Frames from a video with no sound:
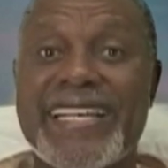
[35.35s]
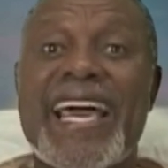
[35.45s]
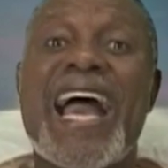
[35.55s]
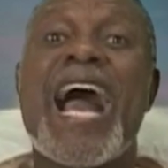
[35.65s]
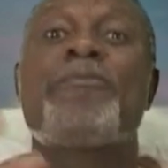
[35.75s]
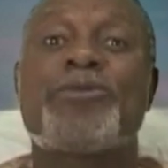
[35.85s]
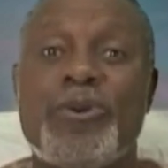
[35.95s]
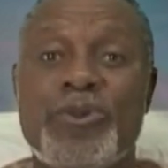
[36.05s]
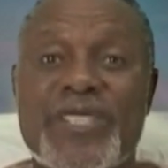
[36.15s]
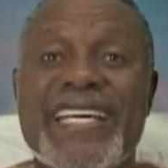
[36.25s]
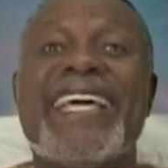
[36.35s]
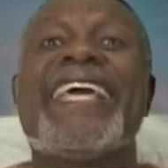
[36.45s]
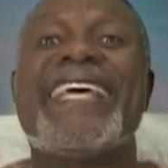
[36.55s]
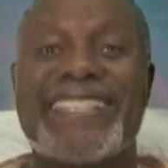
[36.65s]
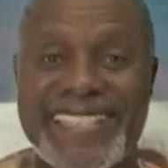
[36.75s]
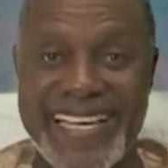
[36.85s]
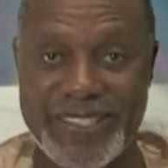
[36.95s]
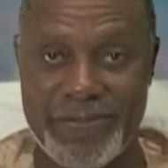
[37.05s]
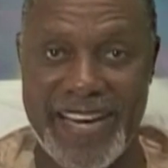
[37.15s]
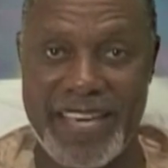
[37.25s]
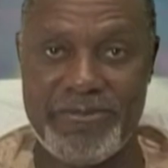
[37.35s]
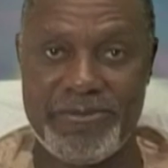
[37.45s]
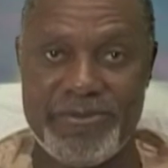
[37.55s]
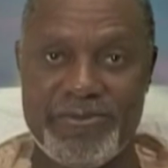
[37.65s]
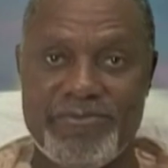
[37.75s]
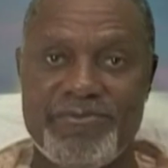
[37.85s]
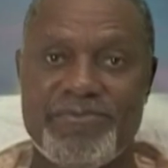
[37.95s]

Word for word: in the absolute easiness of life.